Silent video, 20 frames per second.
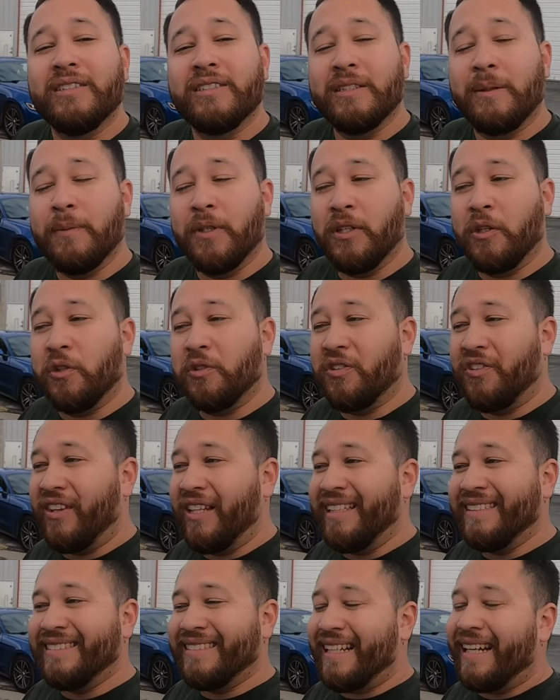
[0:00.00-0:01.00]
some of those
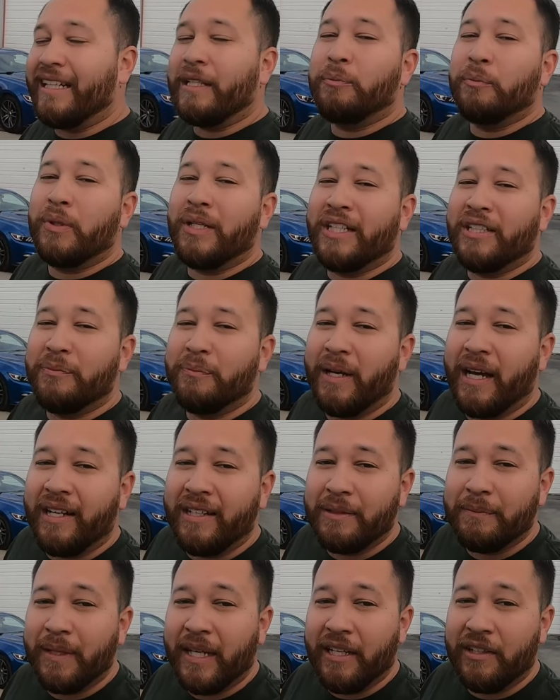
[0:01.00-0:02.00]
things that I complained
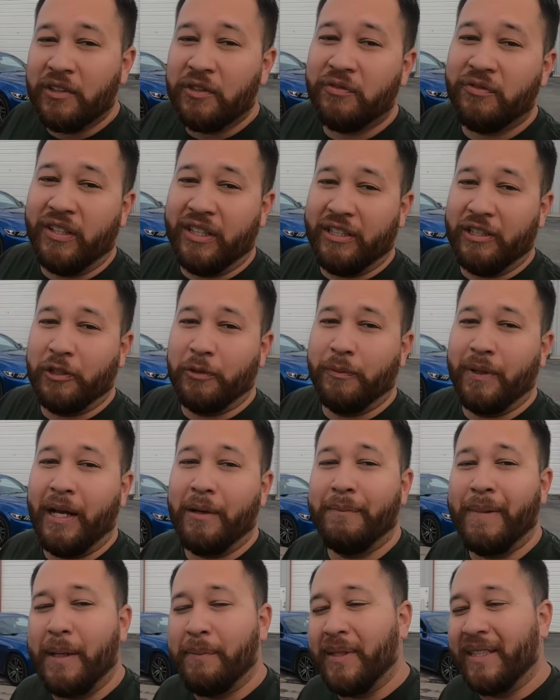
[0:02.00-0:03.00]
about in my other video
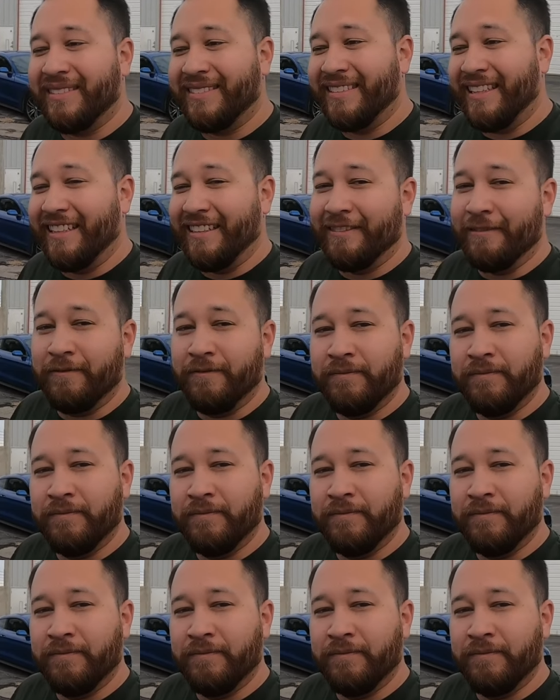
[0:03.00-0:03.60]
about my Mustang.